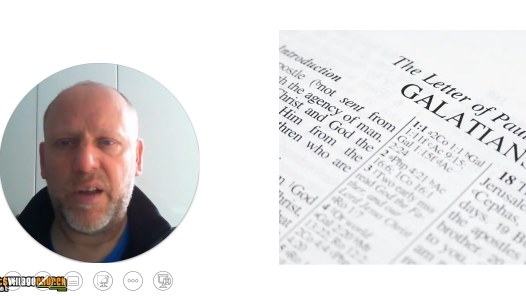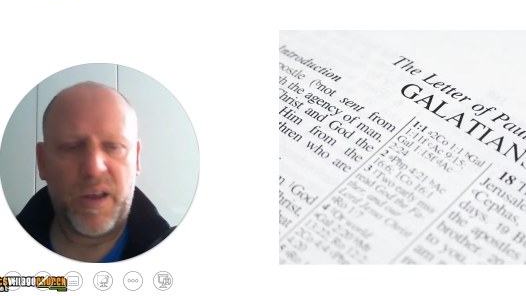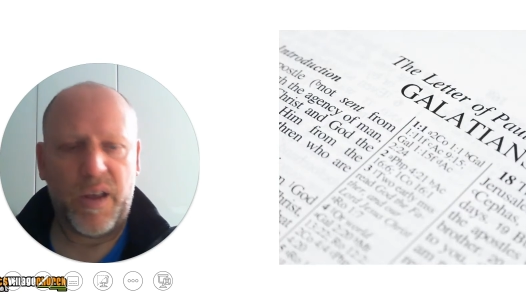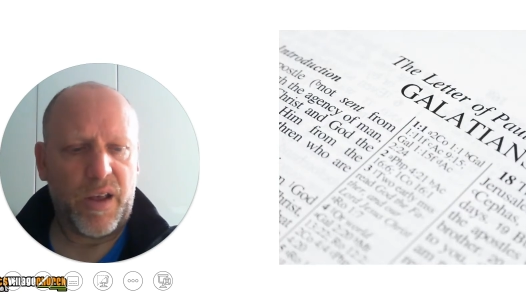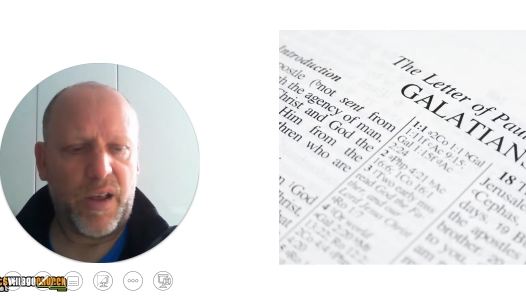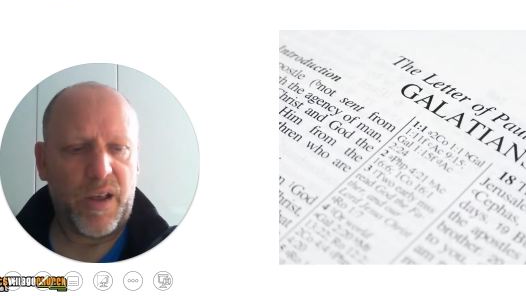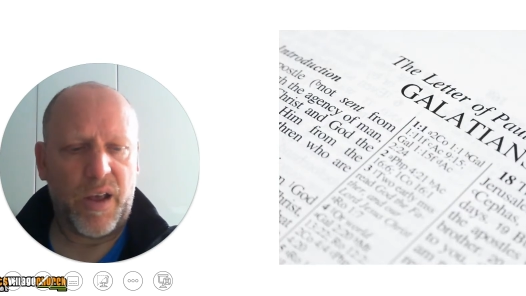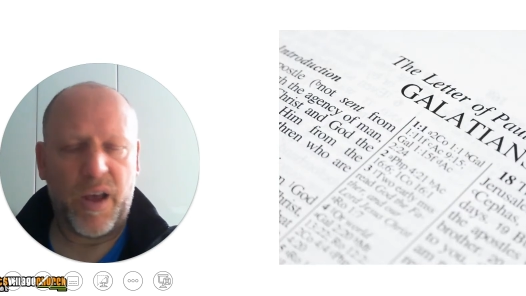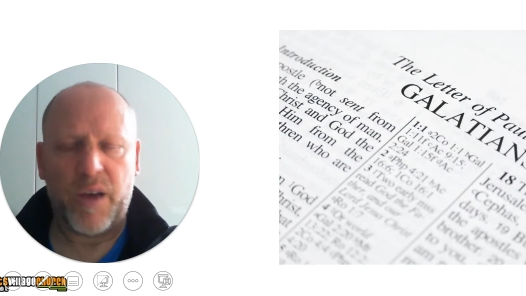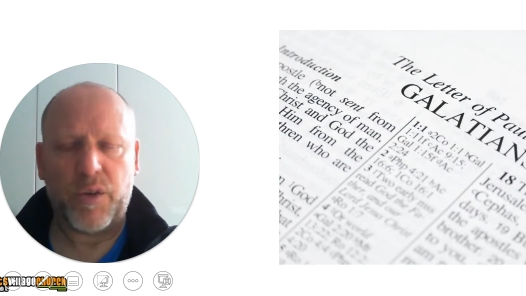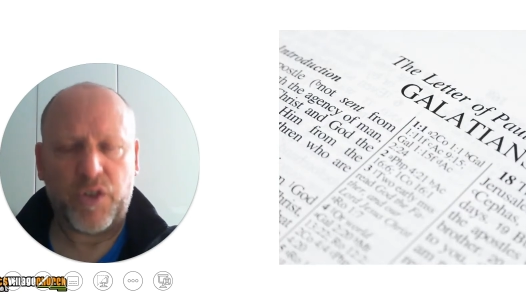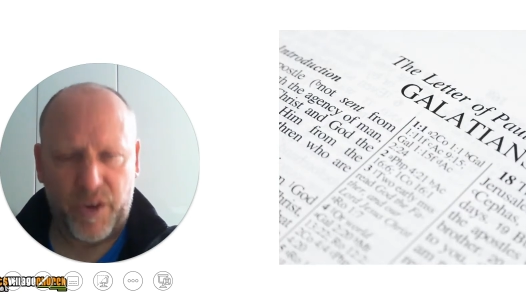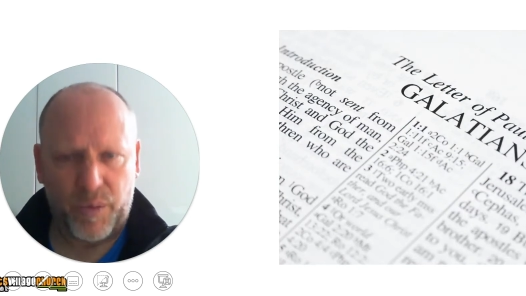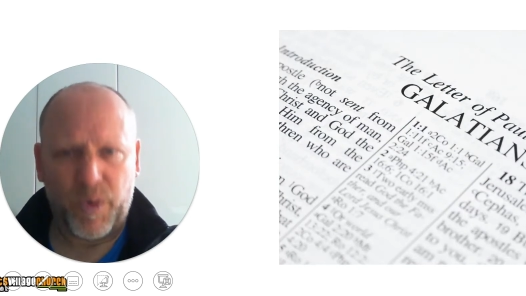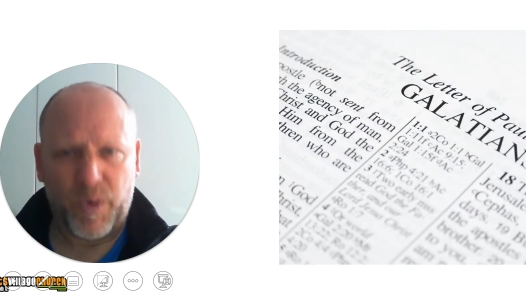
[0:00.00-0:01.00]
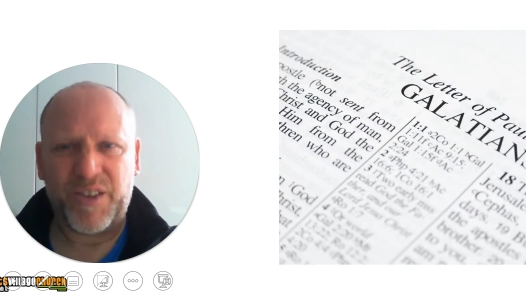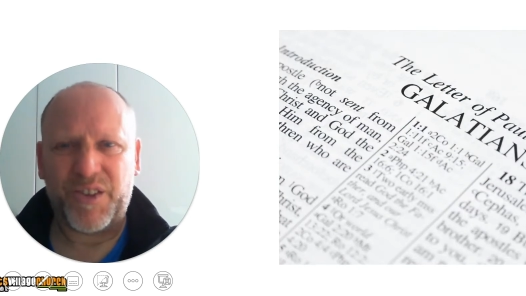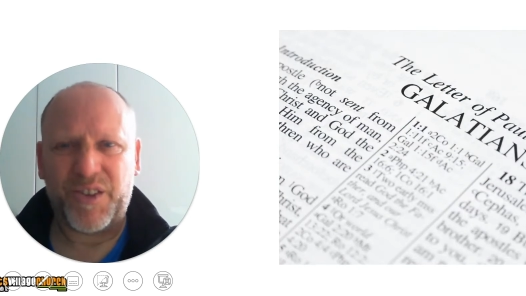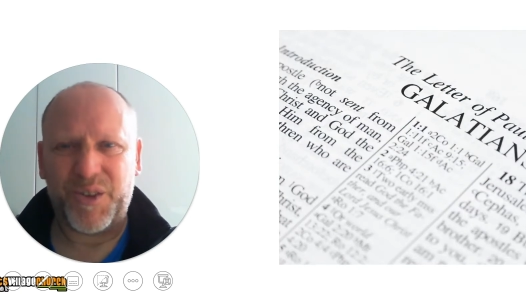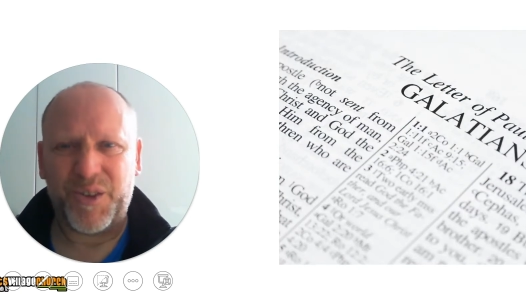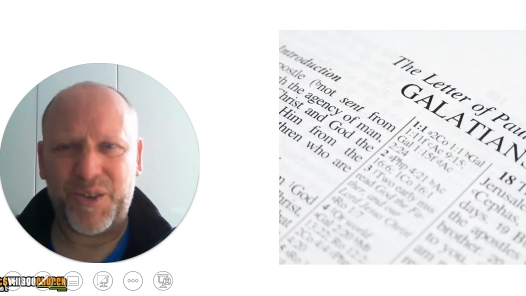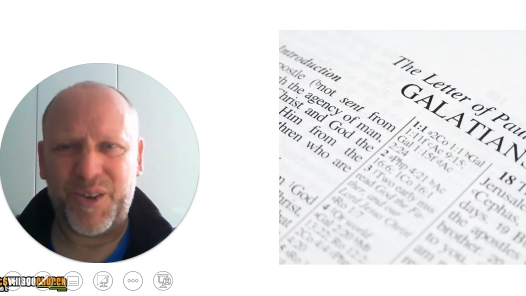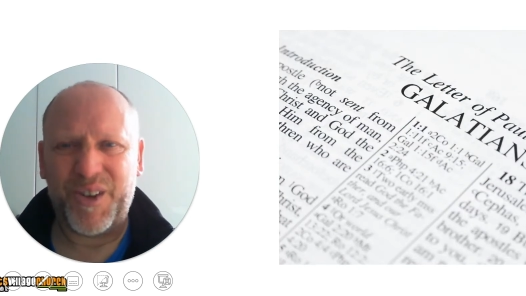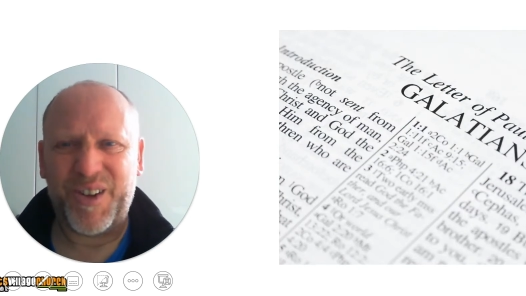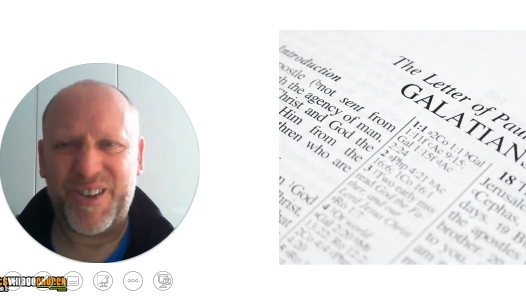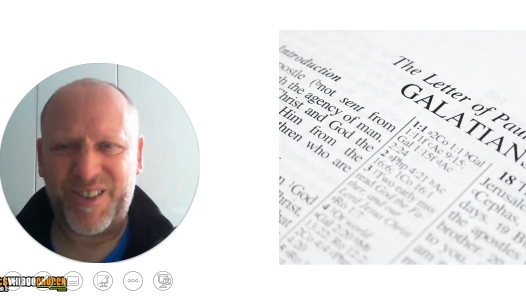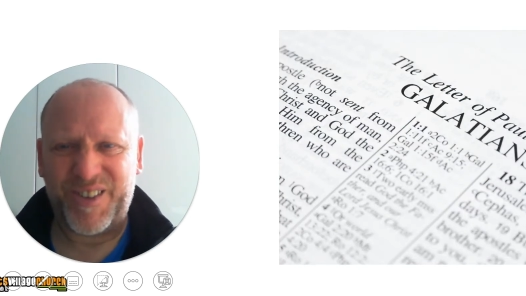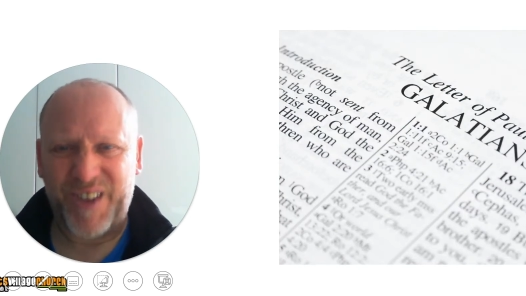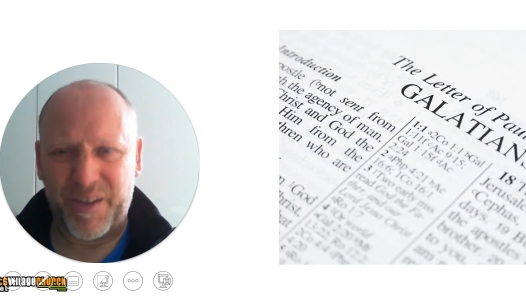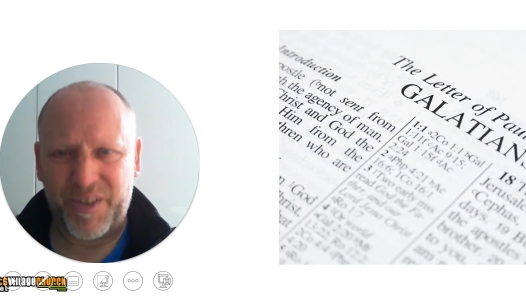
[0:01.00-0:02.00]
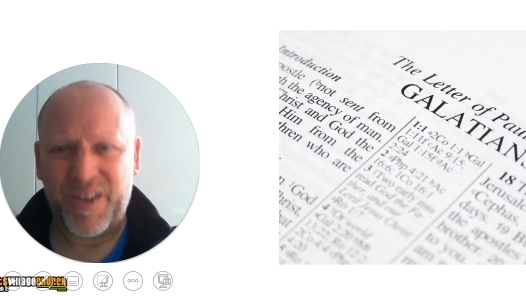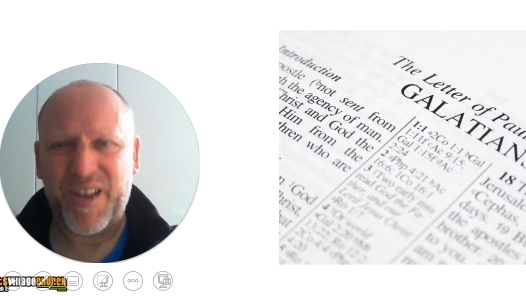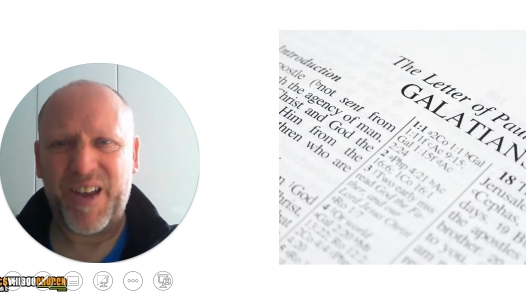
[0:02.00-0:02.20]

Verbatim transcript: Uh, sorry, 1 to 7.